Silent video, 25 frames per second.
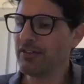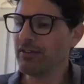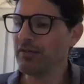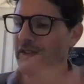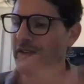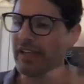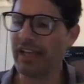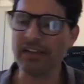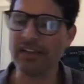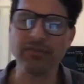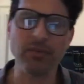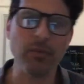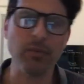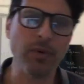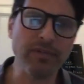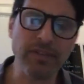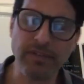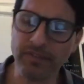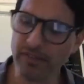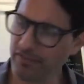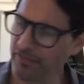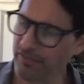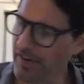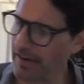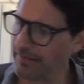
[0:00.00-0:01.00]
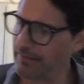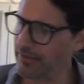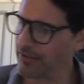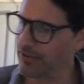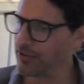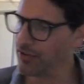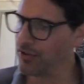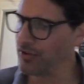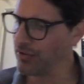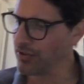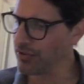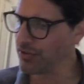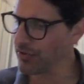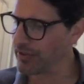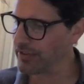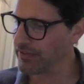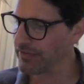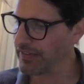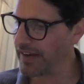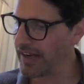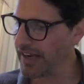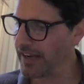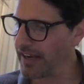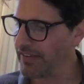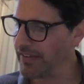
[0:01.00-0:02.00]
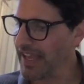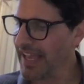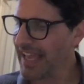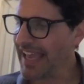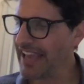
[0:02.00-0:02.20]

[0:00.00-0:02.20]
alive from 155 to 235,